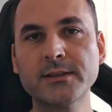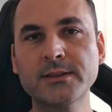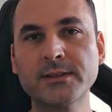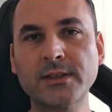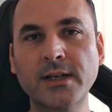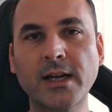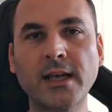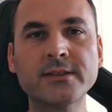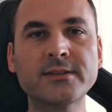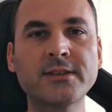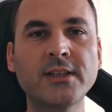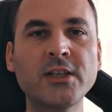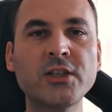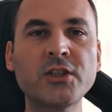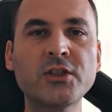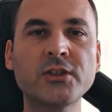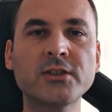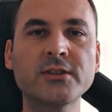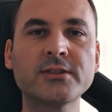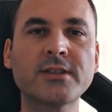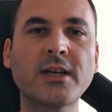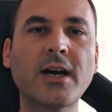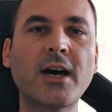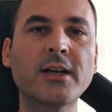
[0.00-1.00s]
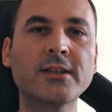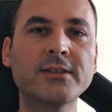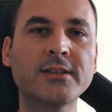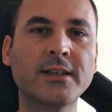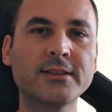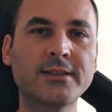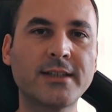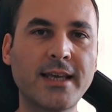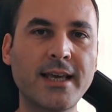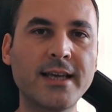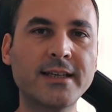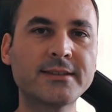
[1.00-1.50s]
Transitions are
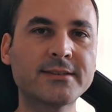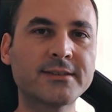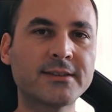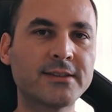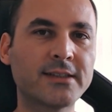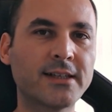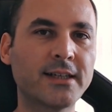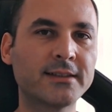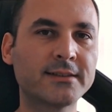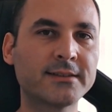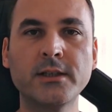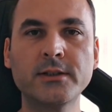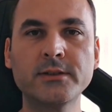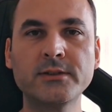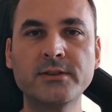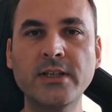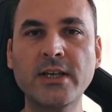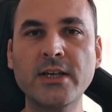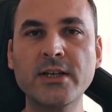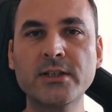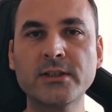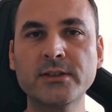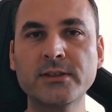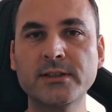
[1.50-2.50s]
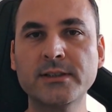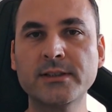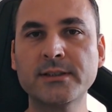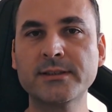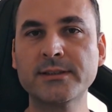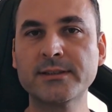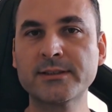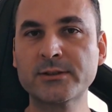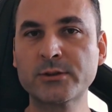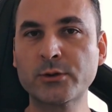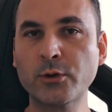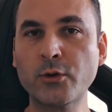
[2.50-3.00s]
not extras, they are the
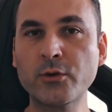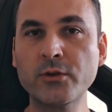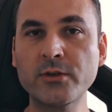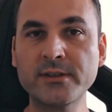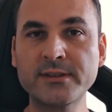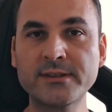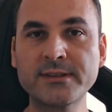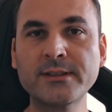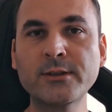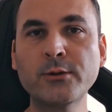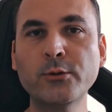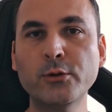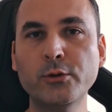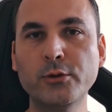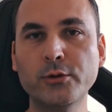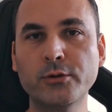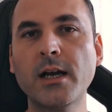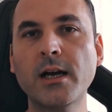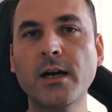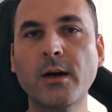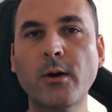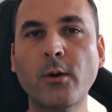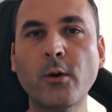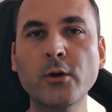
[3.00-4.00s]
story's glue.